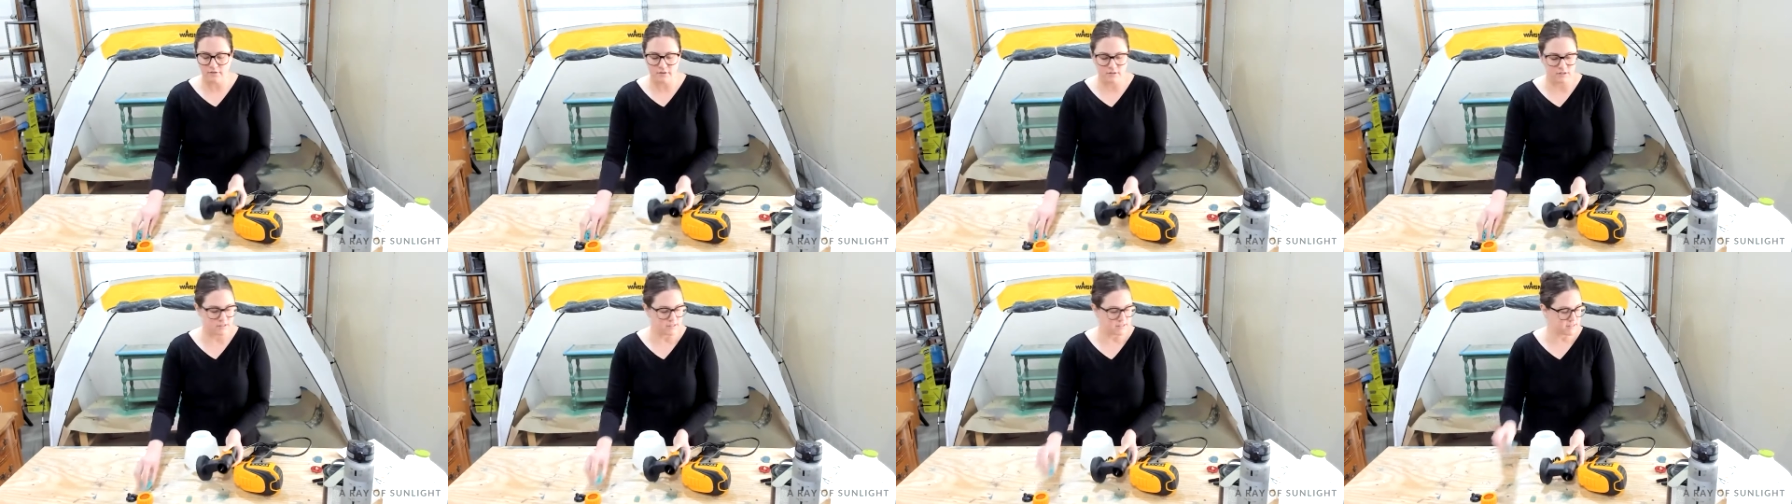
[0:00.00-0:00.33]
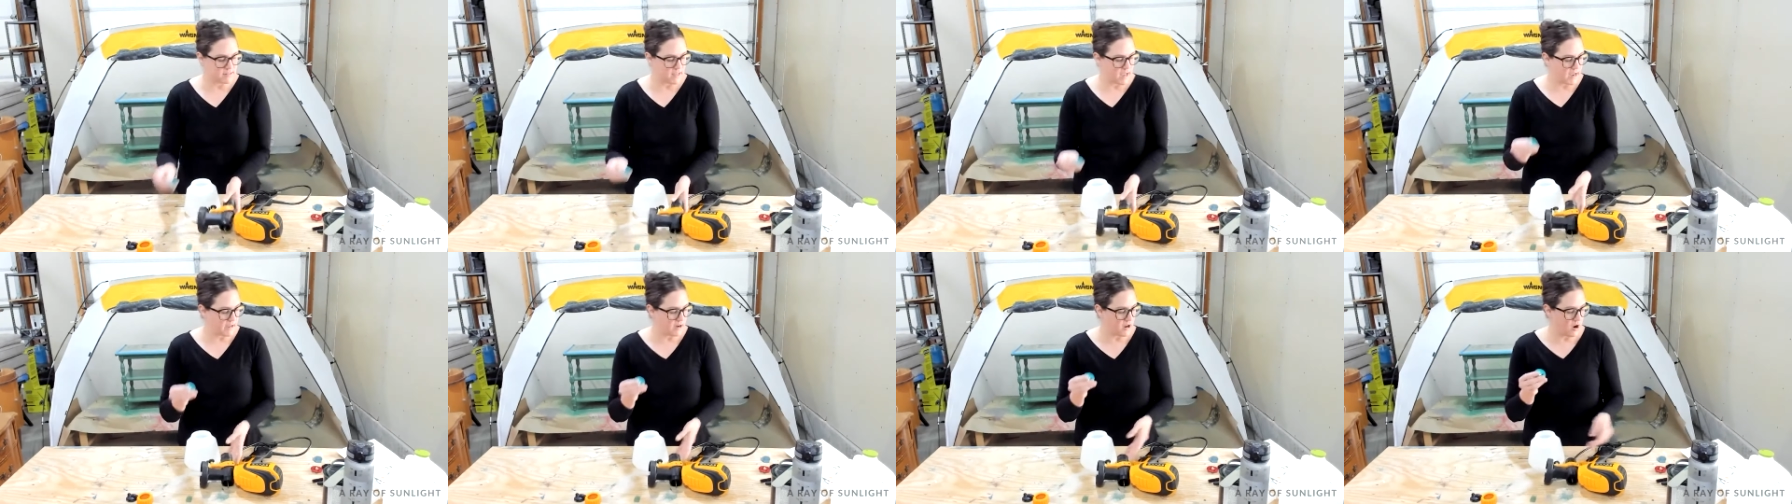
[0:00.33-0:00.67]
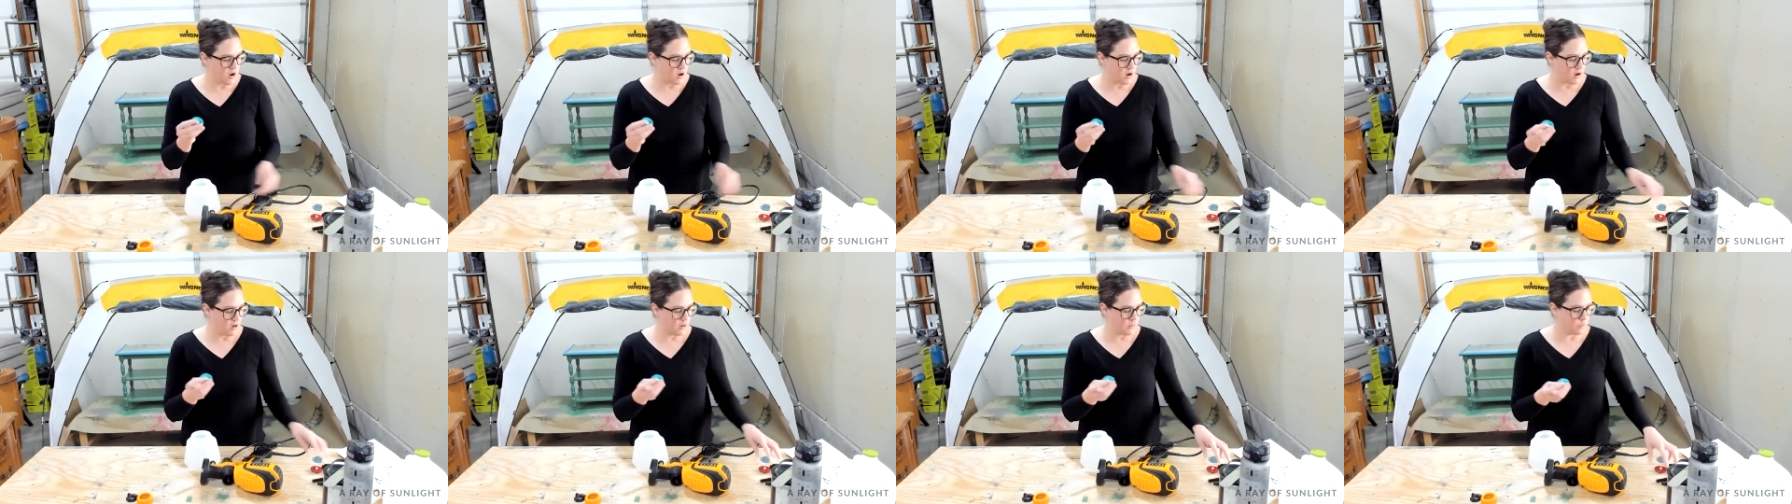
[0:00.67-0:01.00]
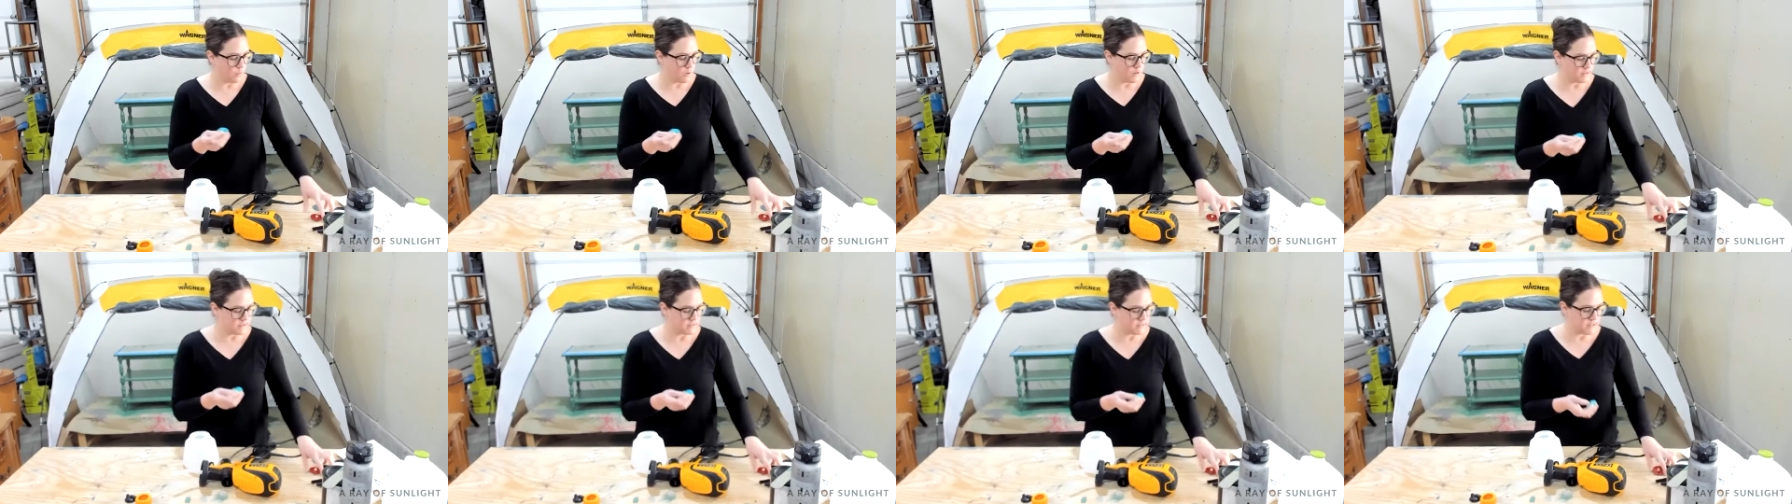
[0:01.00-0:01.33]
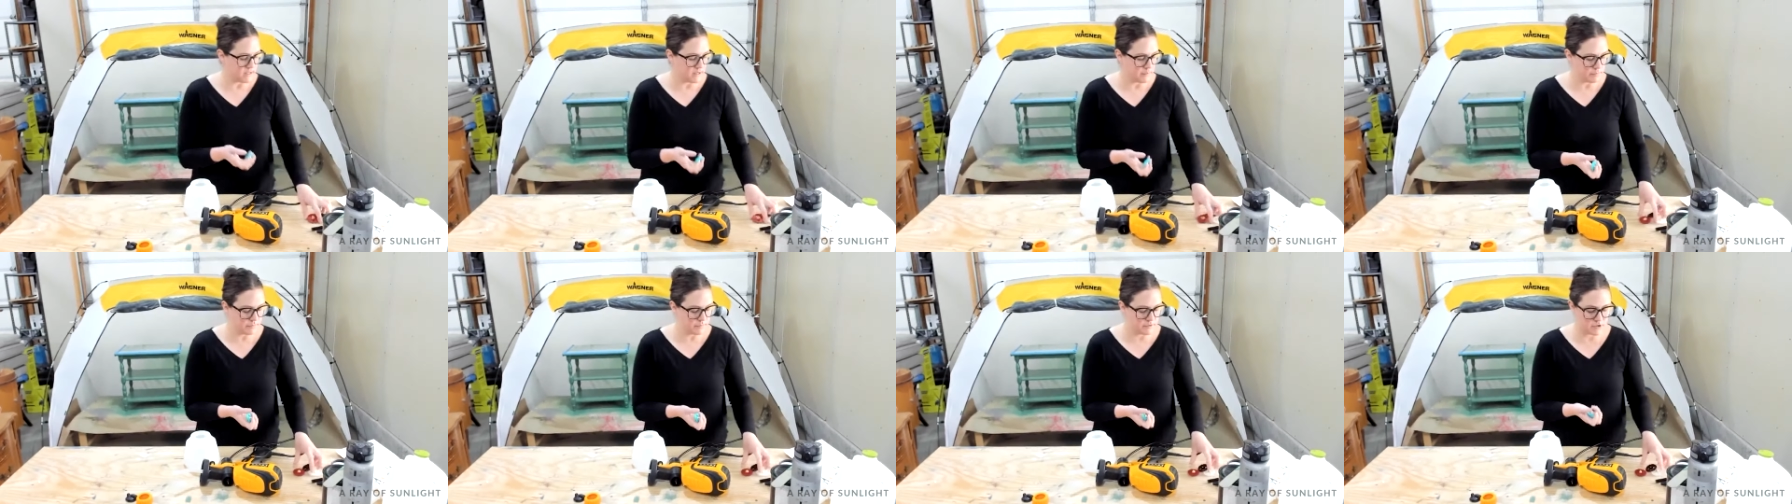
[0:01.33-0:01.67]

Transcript: to decide on what tip